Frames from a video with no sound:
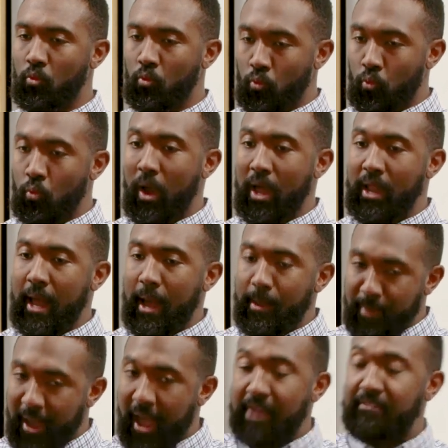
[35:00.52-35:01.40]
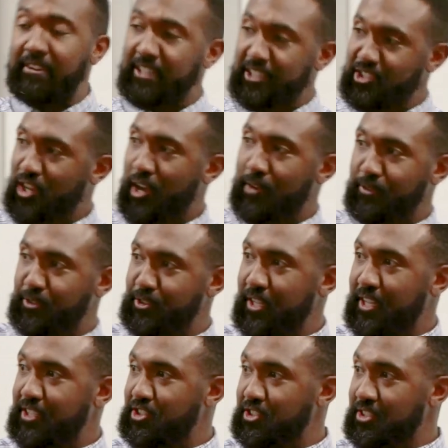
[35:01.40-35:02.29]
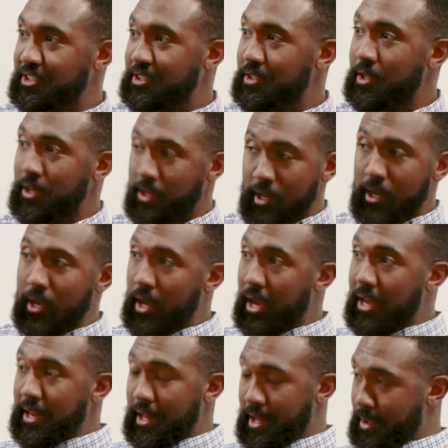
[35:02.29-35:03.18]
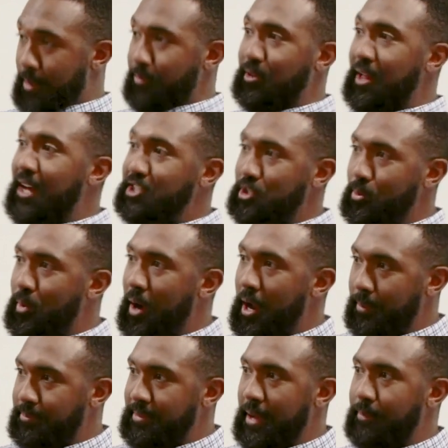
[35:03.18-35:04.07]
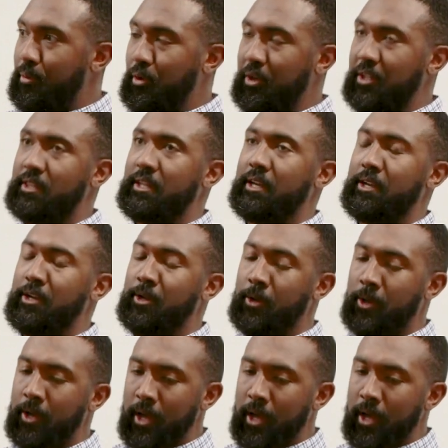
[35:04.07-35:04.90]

When I'm having this conversation, and I'm glad you brought up that point there,